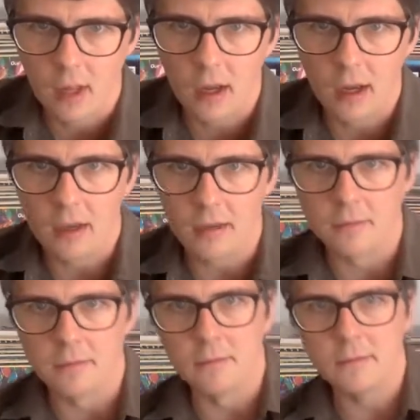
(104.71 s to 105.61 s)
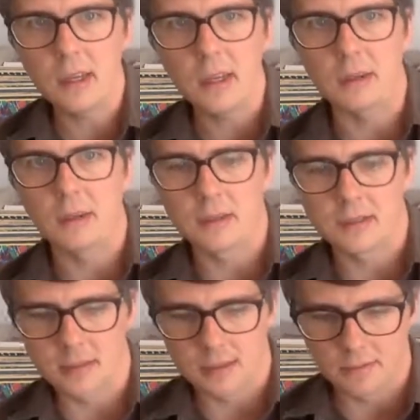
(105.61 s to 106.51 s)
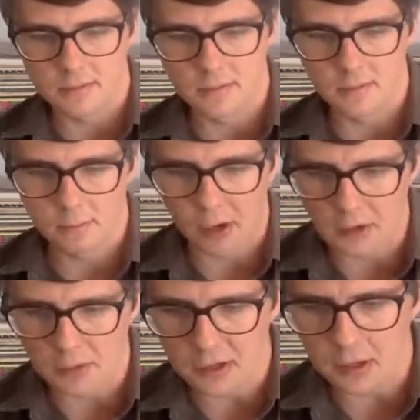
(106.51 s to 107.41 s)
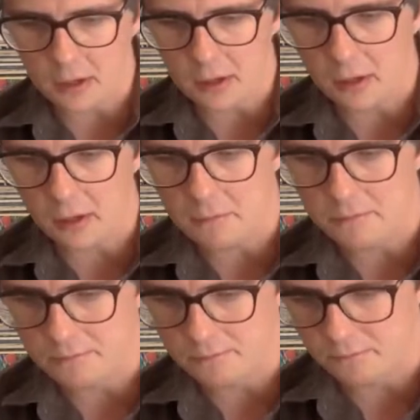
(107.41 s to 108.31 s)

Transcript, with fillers: and yeah, it's part of me, and um